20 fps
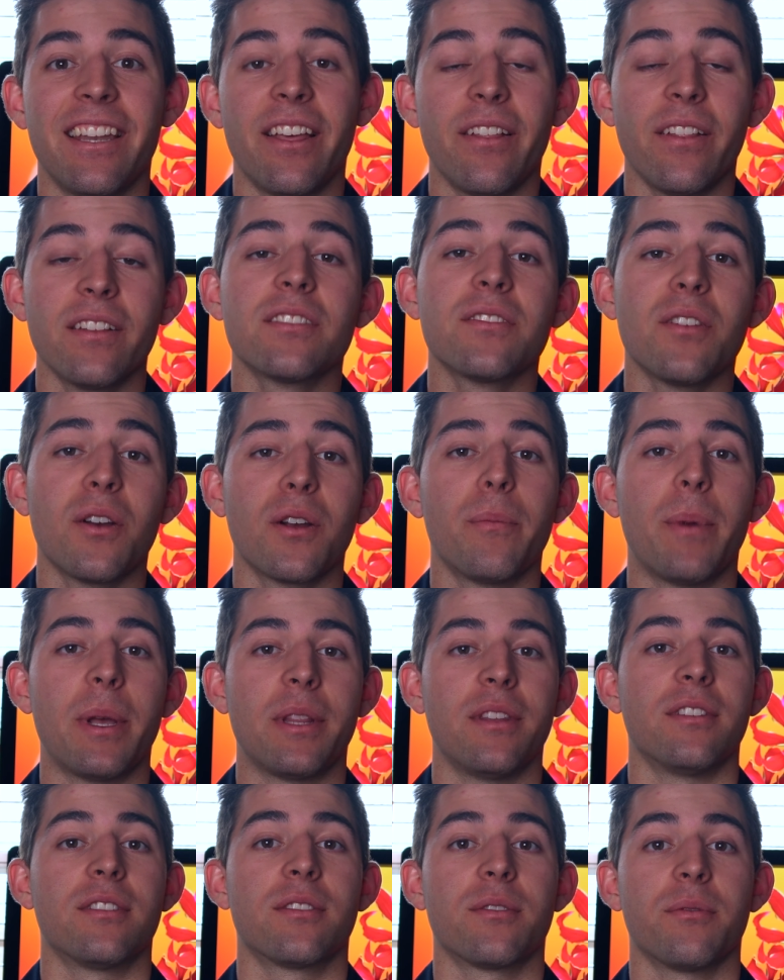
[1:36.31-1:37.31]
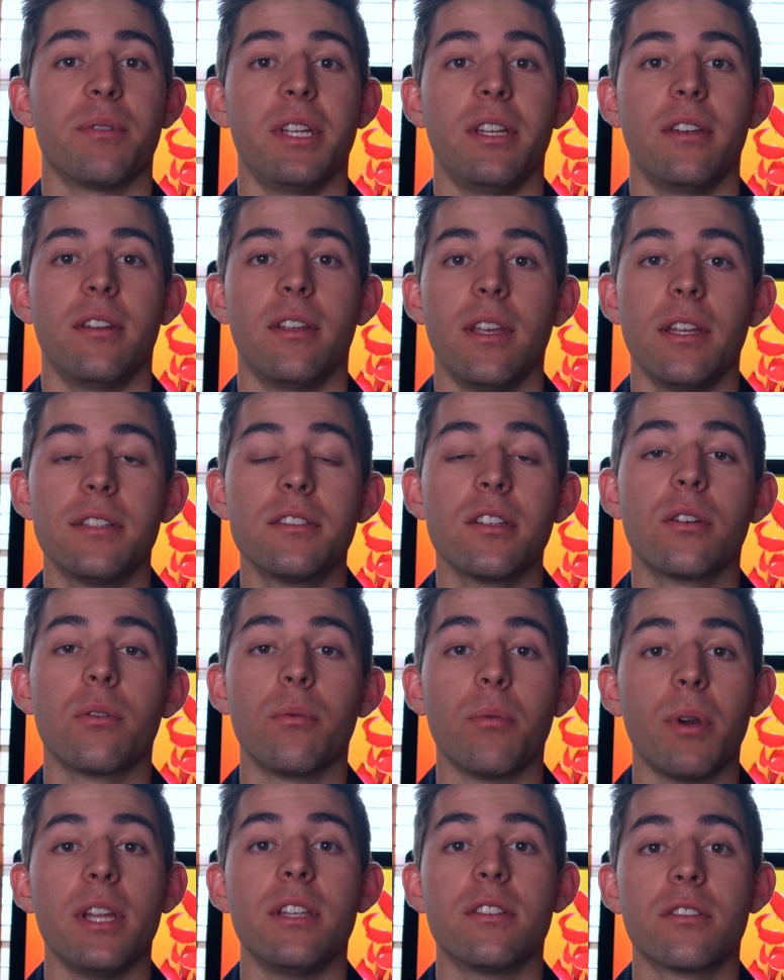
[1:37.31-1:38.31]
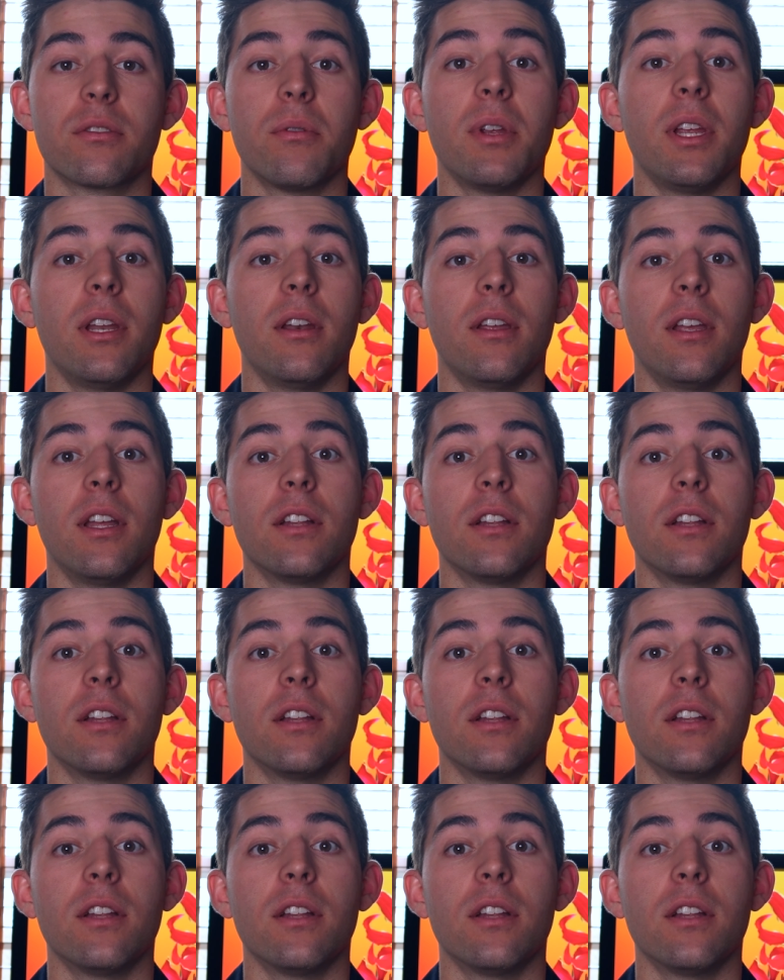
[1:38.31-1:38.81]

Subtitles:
Now let's talk about the screen. It's a great screen.